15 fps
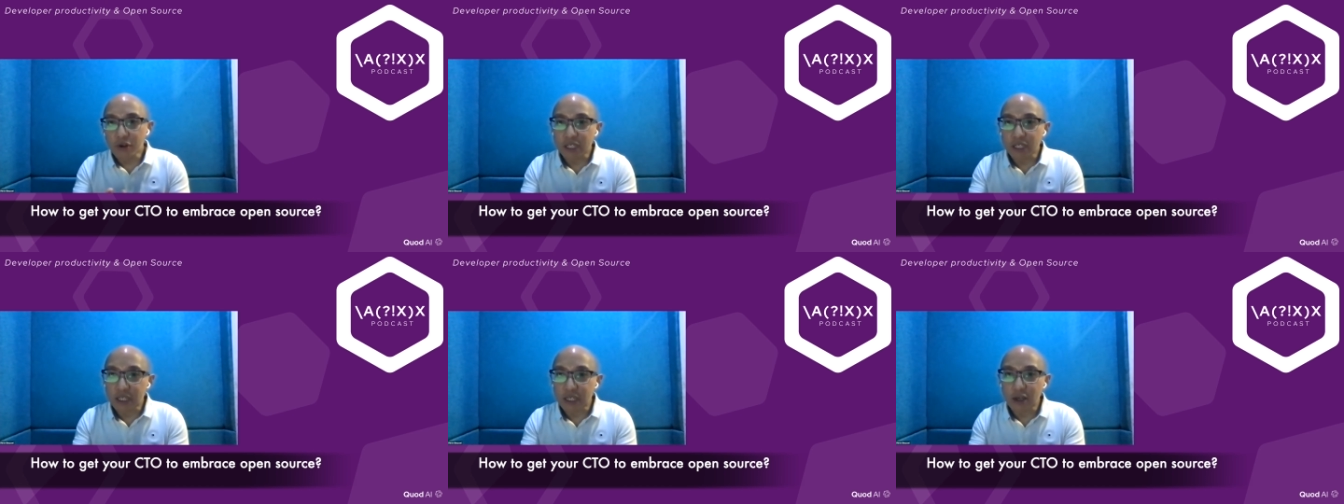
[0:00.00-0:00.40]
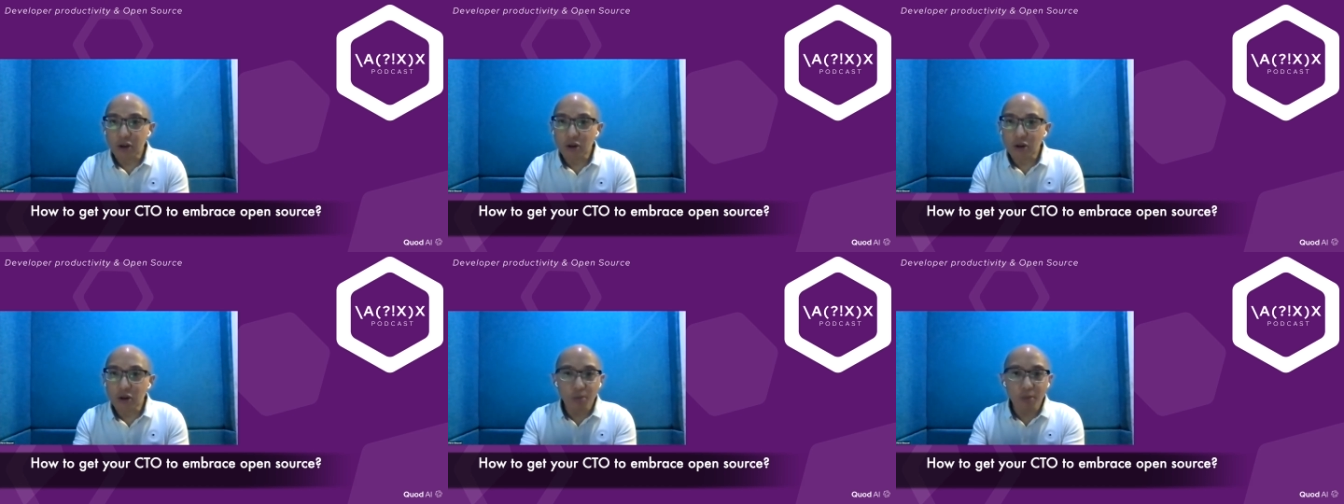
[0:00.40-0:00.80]
your
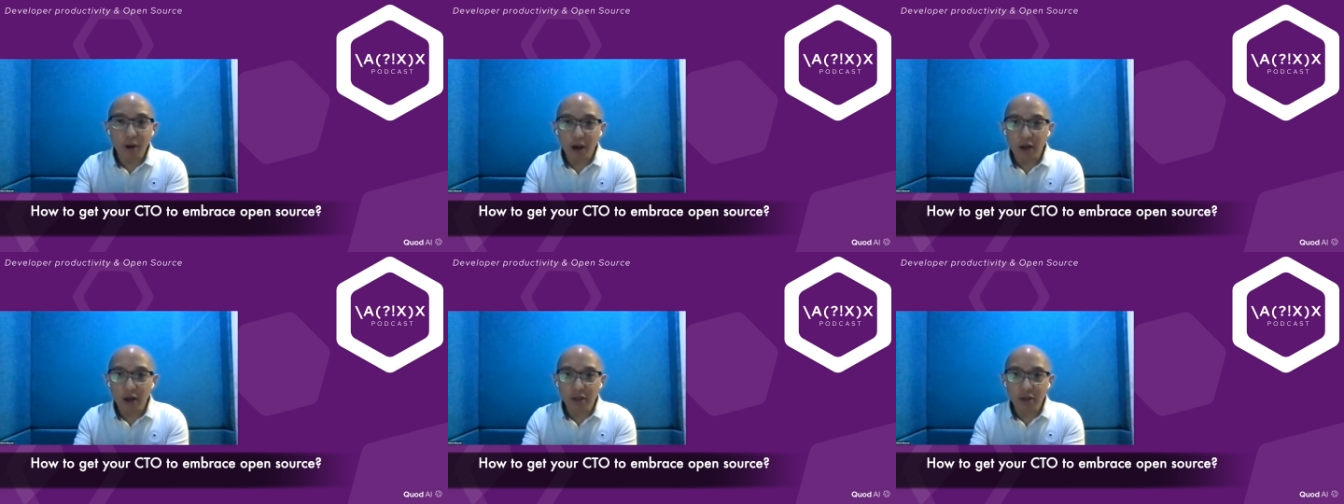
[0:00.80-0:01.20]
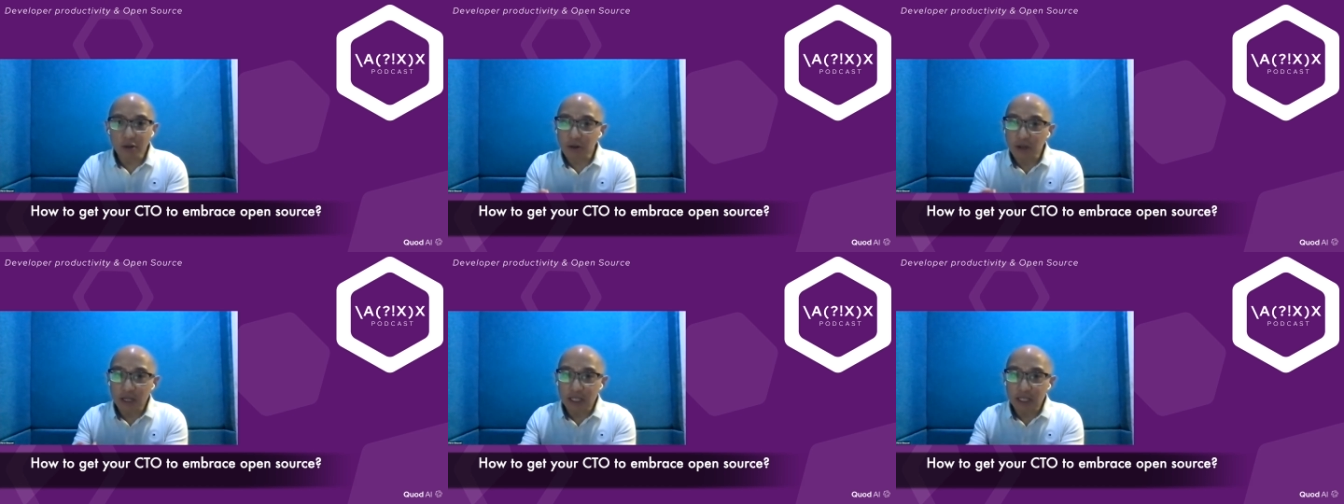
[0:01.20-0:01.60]
CTO or your
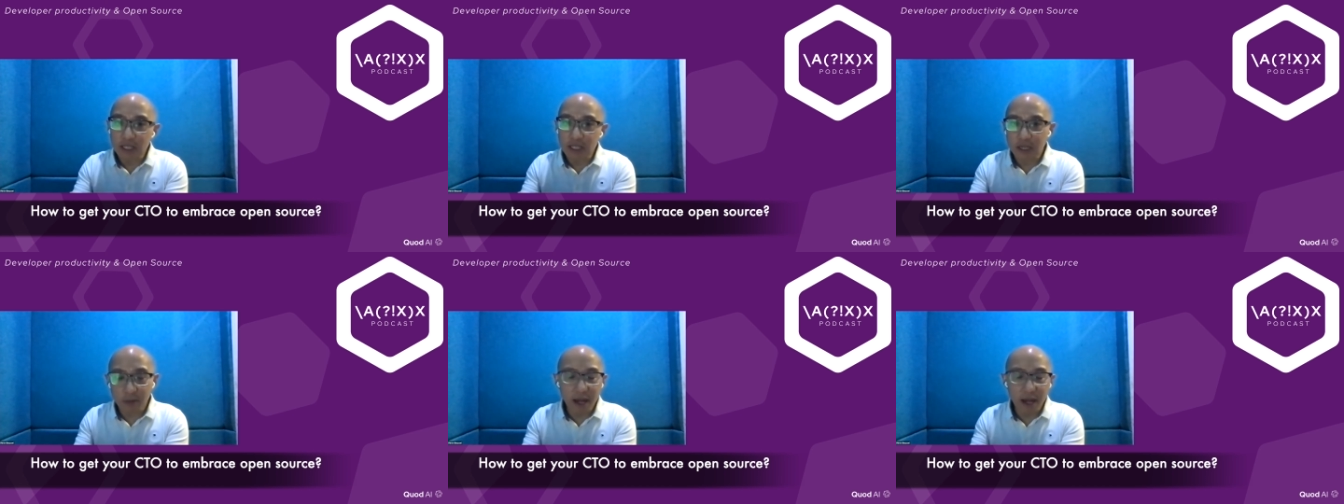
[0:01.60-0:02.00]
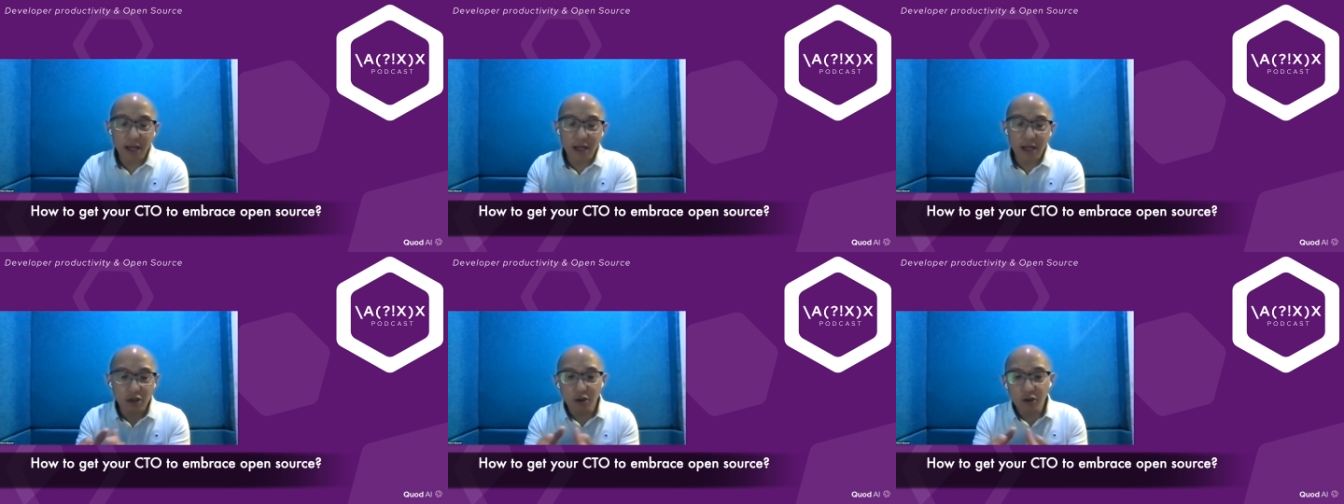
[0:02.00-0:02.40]
boss or your engineering
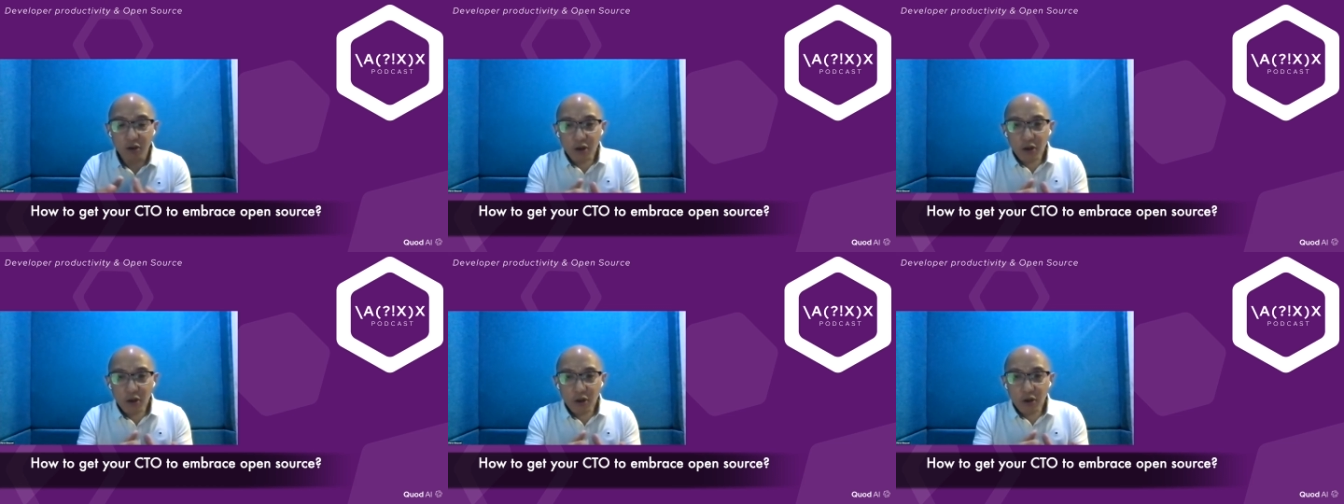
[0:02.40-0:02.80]
manager,